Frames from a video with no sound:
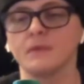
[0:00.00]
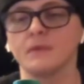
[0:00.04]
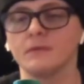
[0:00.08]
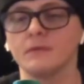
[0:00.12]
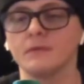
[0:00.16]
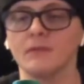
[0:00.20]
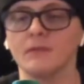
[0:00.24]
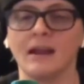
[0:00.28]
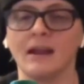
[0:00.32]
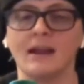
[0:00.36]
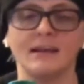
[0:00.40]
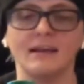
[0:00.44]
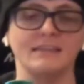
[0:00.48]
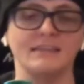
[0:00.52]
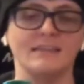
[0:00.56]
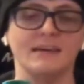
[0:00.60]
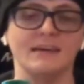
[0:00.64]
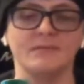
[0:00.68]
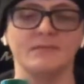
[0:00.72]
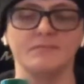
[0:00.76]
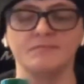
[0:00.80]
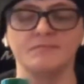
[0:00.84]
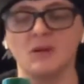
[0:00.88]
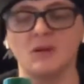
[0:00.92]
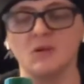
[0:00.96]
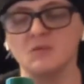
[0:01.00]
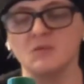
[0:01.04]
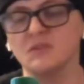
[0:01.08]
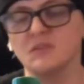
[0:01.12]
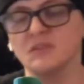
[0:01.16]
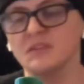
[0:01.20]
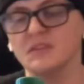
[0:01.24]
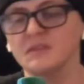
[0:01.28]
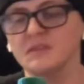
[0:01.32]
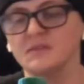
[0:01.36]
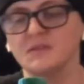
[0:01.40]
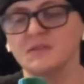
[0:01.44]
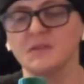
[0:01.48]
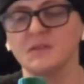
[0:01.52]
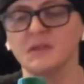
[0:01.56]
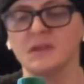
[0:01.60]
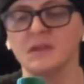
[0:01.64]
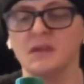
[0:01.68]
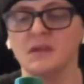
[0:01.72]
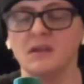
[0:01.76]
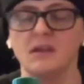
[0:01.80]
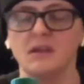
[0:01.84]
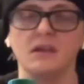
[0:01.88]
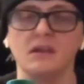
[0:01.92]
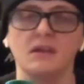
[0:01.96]
Like I said, most of these are,
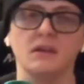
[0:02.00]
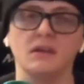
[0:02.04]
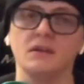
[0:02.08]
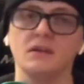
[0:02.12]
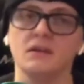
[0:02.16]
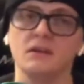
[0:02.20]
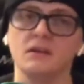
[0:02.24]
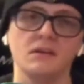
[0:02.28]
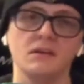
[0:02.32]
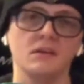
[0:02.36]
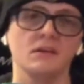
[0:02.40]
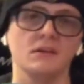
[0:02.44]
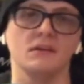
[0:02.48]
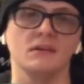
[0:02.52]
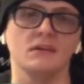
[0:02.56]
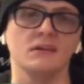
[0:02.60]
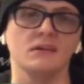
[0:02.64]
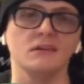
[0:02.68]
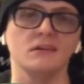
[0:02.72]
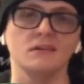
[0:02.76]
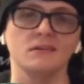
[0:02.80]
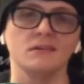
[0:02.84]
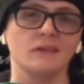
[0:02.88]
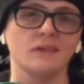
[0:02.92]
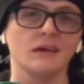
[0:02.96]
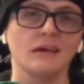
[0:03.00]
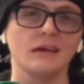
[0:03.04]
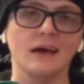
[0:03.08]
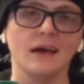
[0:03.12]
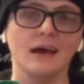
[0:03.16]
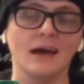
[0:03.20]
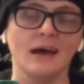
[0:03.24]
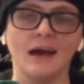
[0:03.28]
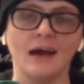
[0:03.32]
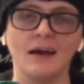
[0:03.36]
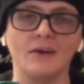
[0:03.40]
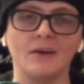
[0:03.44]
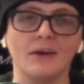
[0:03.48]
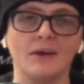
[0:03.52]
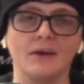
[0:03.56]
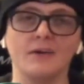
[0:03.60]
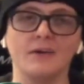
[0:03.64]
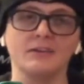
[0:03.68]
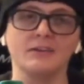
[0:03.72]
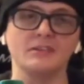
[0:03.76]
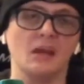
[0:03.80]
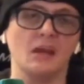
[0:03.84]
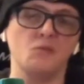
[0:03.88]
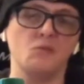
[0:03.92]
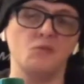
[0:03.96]
I don't know,
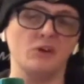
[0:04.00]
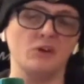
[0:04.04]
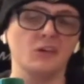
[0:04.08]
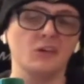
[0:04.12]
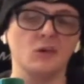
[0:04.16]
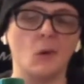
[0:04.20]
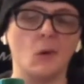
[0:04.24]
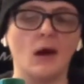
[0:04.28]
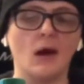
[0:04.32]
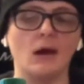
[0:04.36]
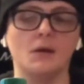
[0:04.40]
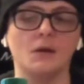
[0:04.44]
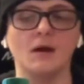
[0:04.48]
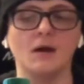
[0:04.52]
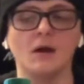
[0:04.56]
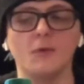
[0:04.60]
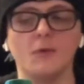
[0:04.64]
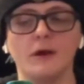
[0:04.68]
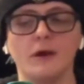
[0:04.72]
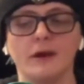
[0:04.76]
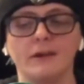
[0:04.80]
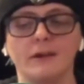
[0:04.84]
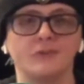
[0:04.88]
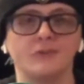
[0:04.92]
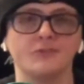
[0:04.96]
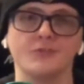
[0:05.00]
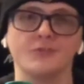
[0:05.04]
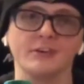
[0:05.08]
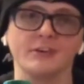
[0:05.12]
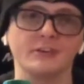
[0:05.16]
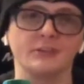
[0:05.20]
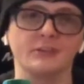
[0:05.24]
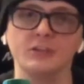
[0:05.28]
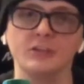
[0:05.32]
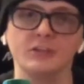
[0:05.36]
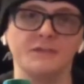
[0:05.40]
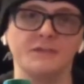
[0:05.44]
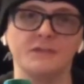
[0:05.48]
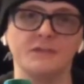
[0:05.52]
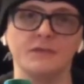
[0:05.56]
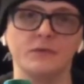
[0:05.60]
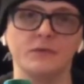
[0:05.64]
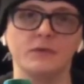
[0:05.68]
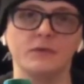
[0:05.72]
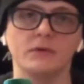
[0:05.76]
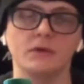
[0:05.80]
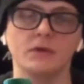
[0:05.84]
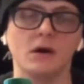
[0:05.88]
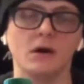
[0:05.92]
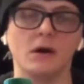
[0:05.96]
I wouldn't go out of my way to drink G Fuel,